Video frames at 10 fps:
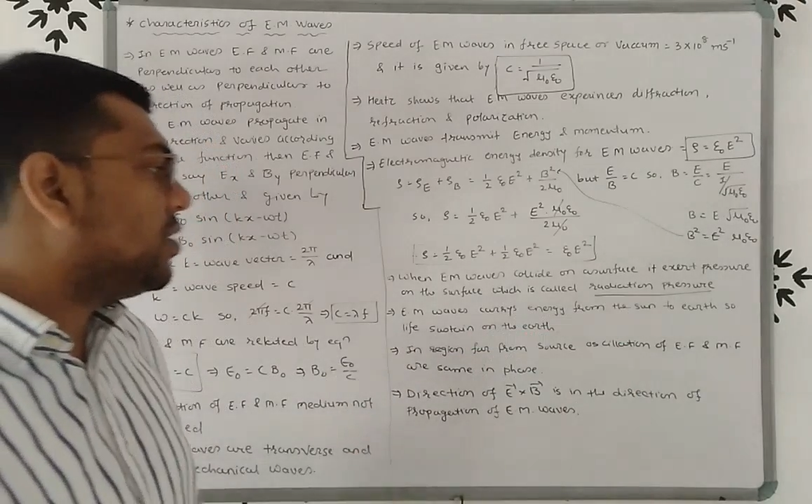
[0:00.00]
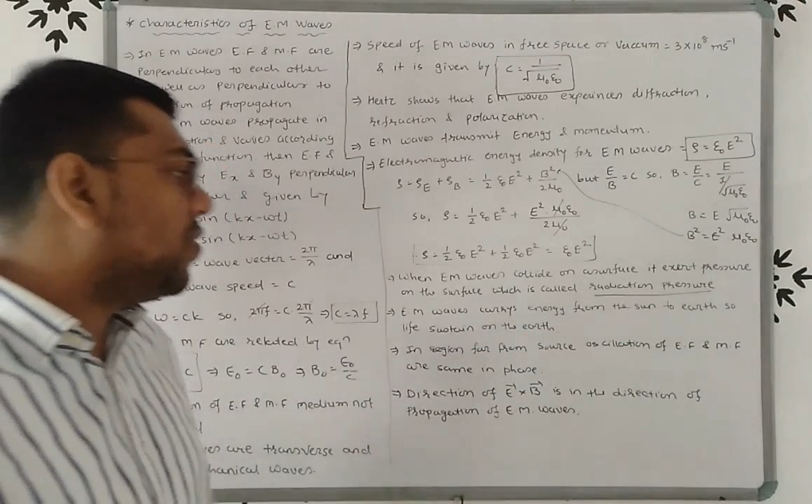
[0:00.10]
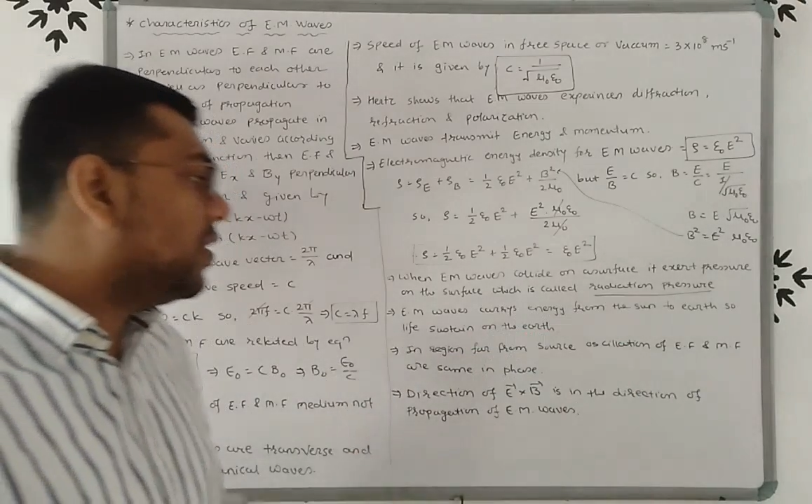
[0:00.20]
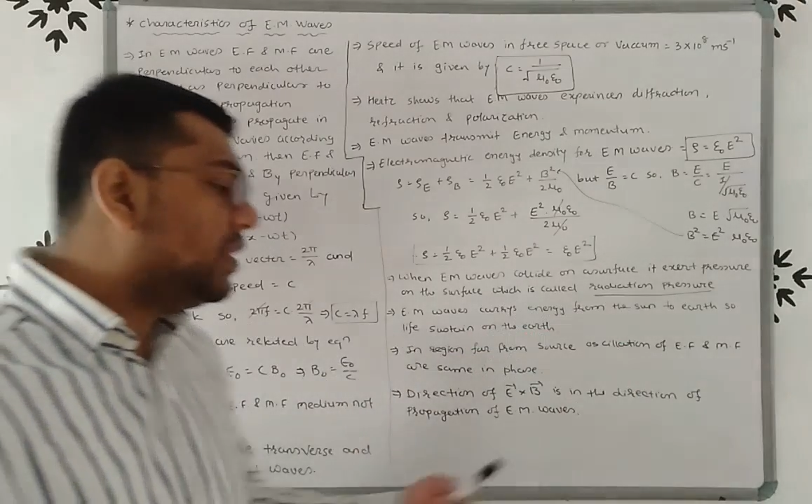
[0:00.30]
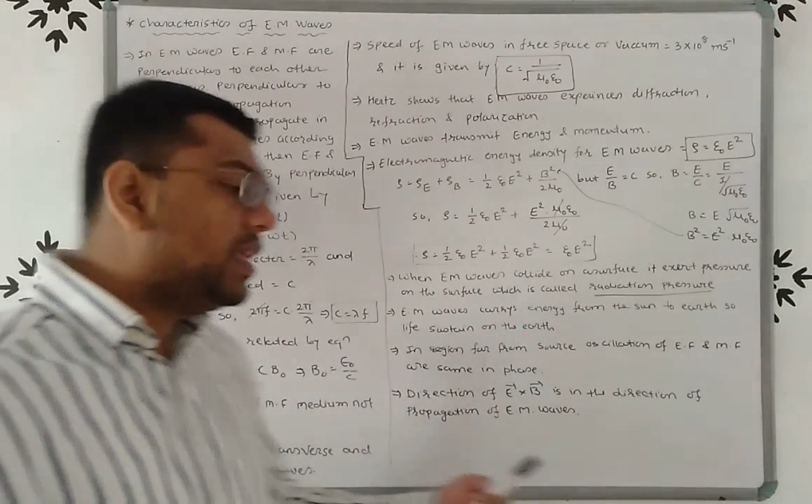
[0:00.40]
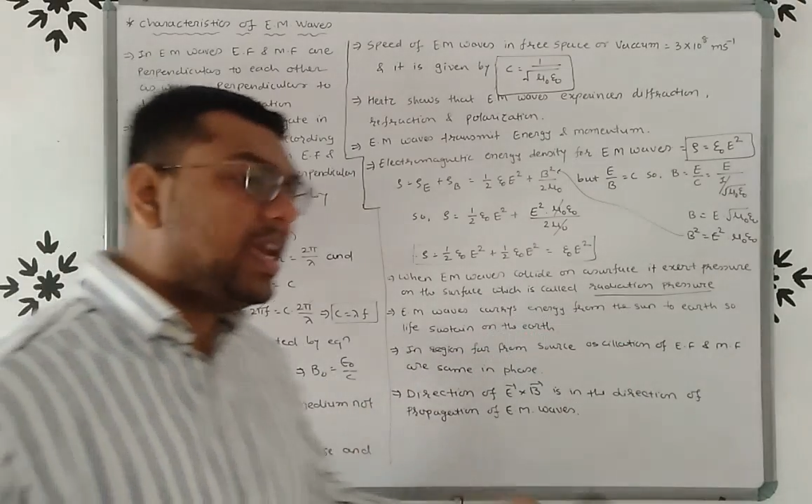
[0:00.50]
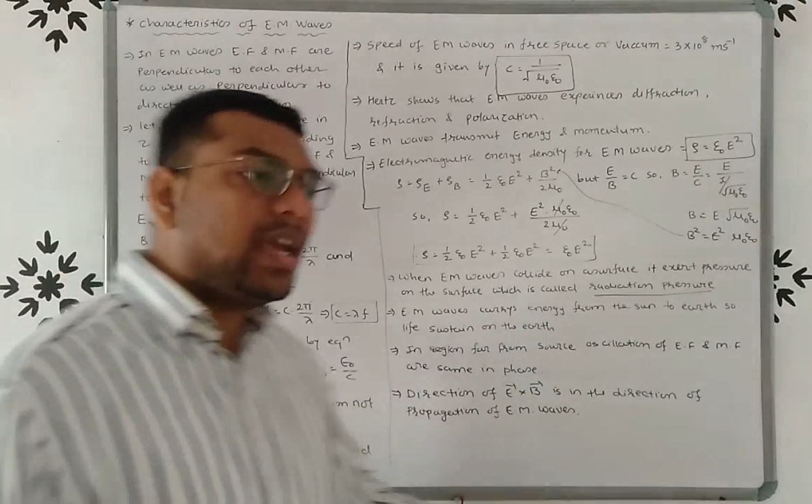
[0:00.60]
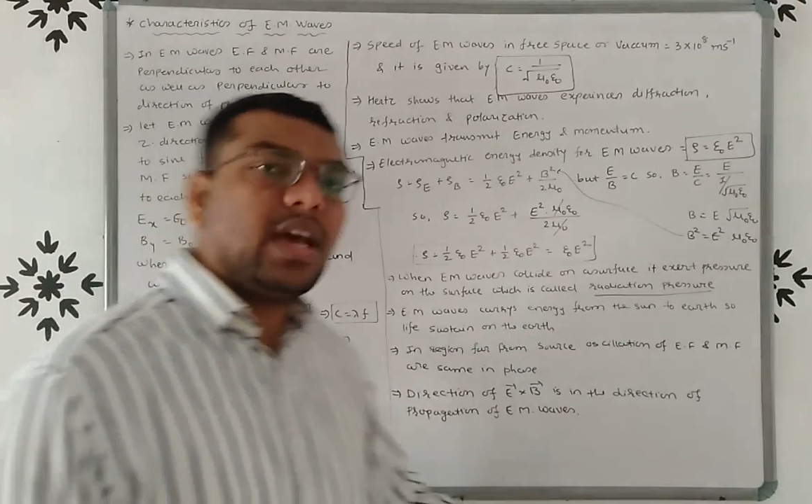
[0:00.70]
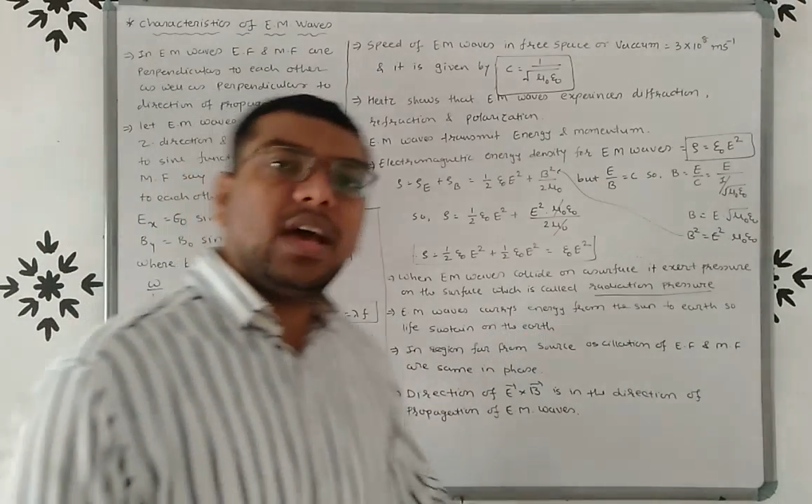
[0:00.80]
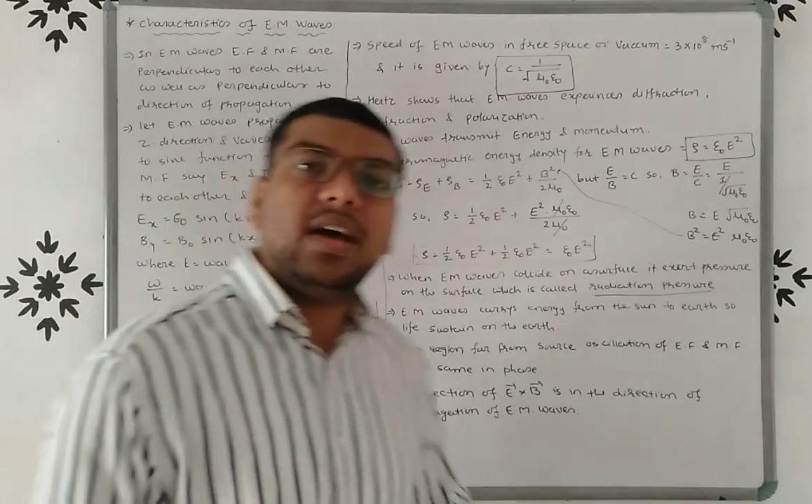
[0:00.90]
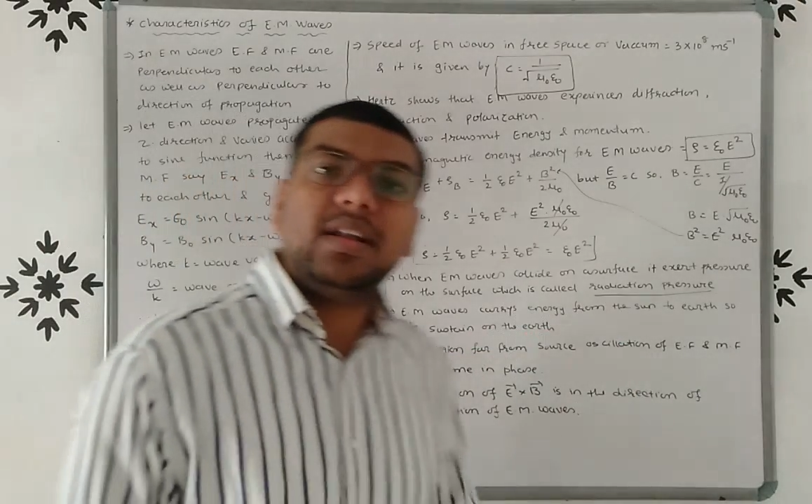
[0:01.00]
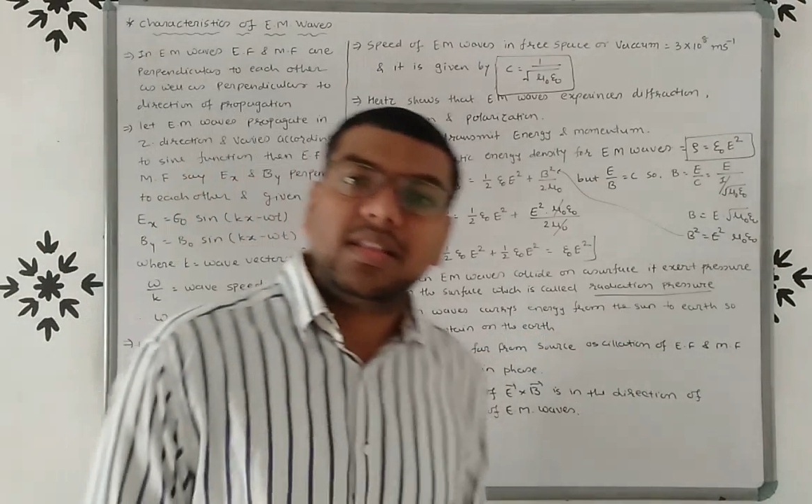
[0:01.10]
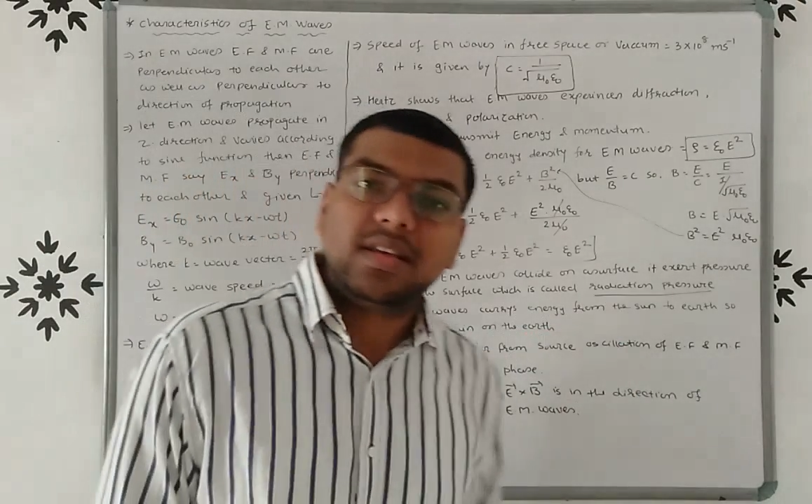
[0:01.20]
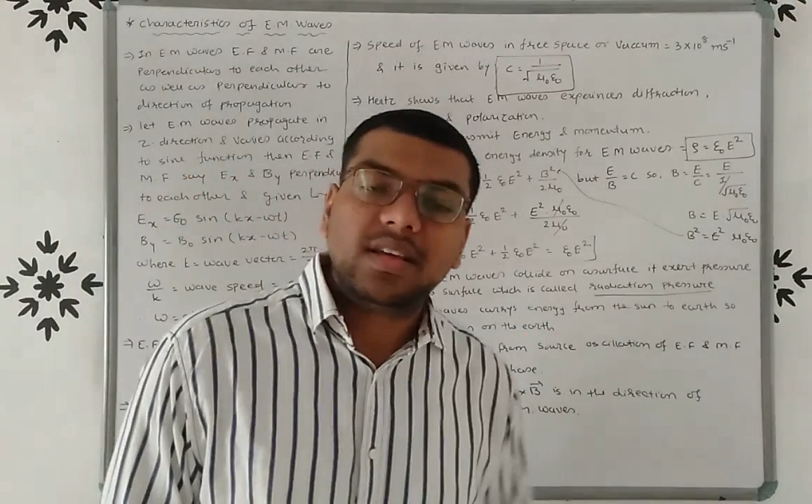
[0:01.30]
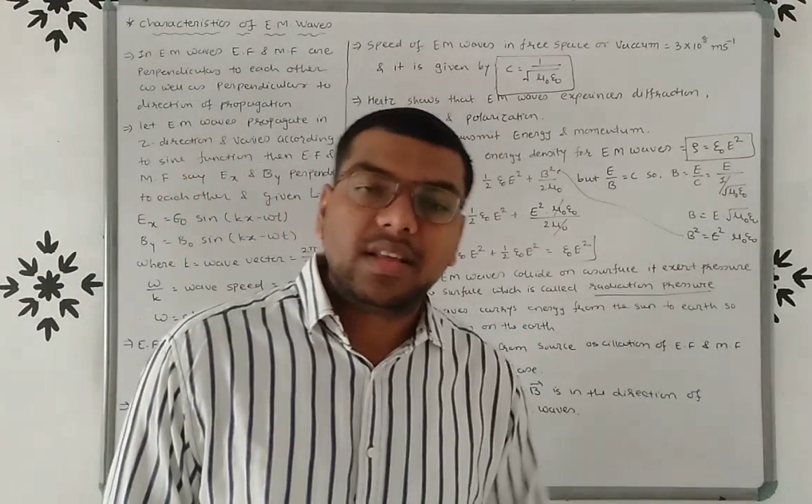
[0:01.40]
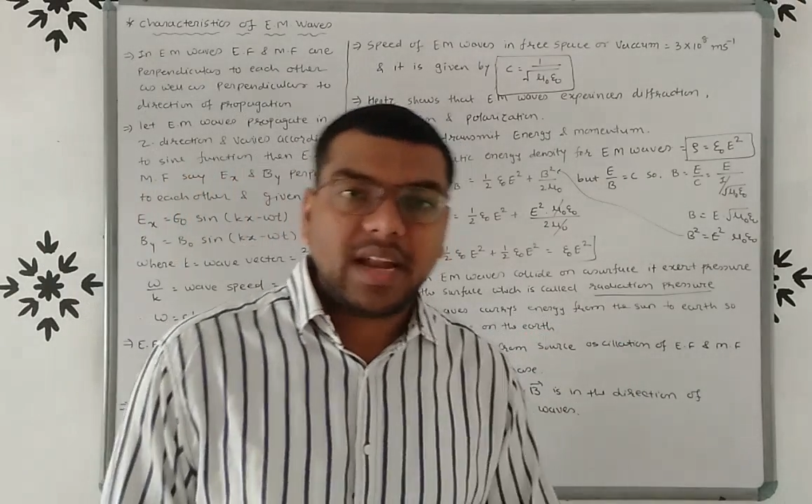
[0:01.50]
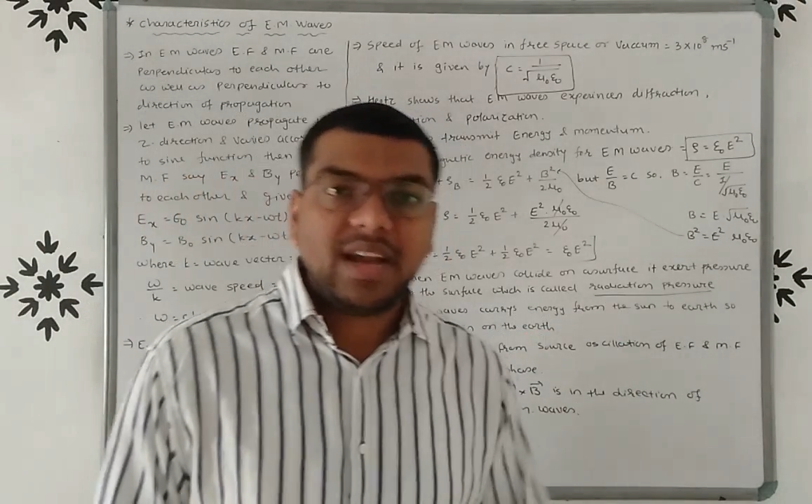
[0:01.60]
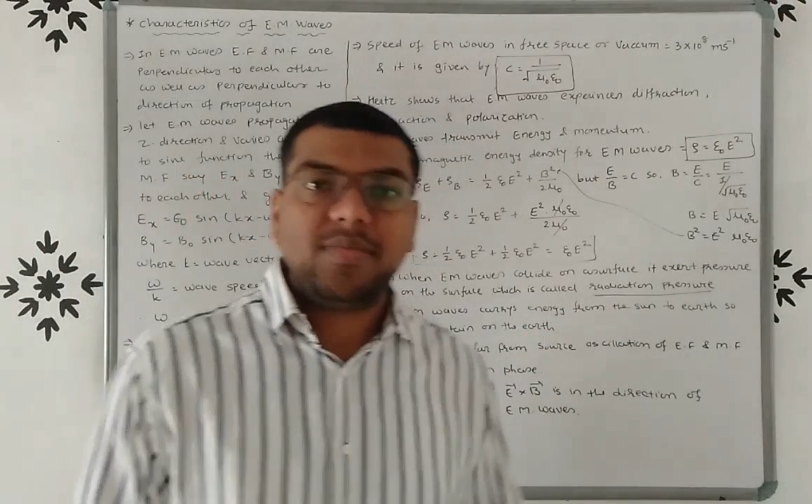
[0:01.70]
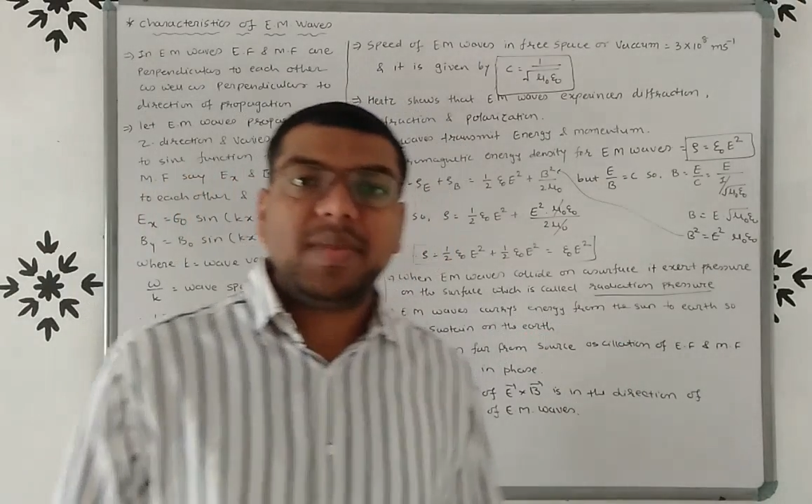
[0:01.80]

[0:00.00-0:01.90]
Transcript: on the earth, right?